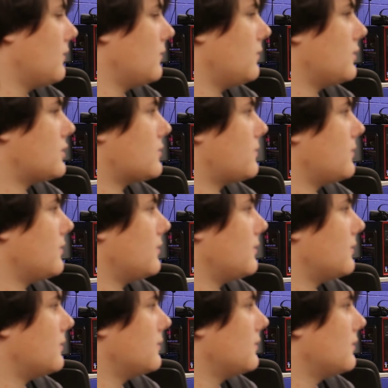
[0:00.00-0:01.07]
which
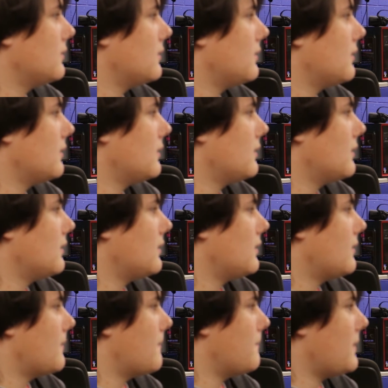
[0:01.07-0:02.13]
will
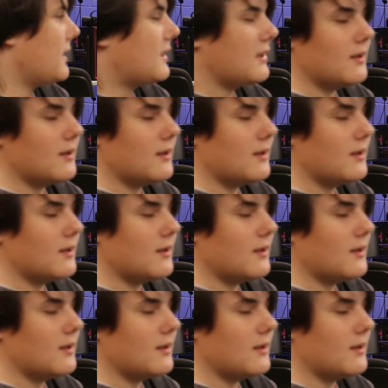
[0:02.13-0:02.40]
make